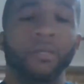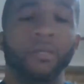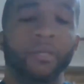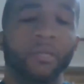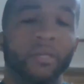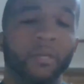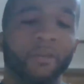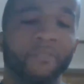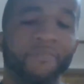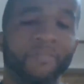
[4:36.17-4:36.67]

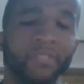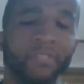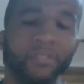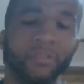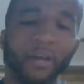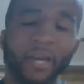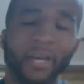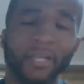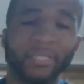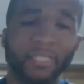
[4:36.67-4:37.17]
Your physical
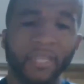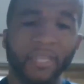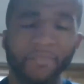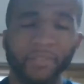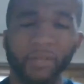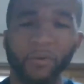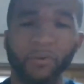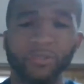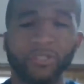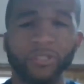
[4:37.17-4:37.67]

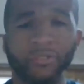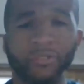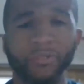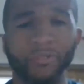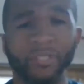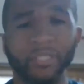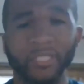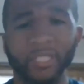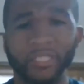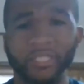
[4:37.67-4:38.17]
activity, what you're doing
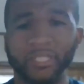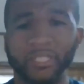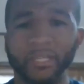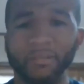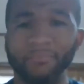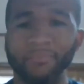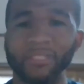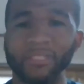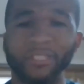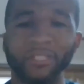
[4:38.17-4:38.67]
in the
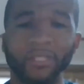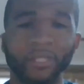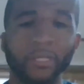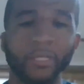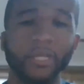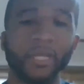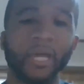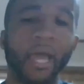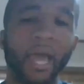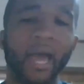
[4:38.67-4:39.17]
gym, but you're
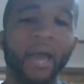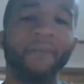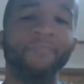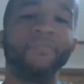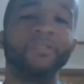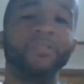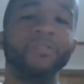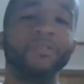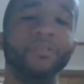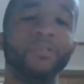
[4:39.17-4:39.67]
going to
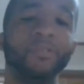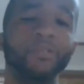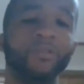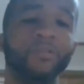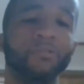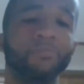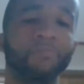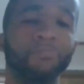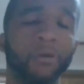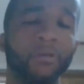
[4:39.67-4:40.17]
have to
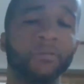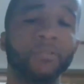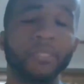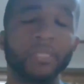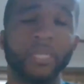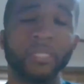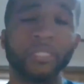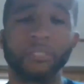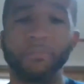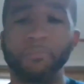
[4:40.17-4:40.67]
use protein
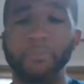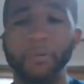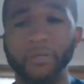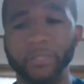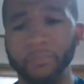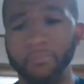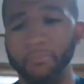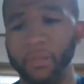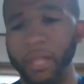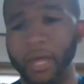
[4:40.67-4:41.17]
as your
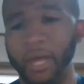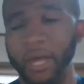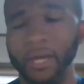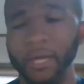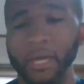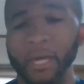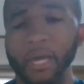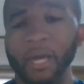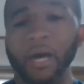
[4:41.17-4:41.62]
building block.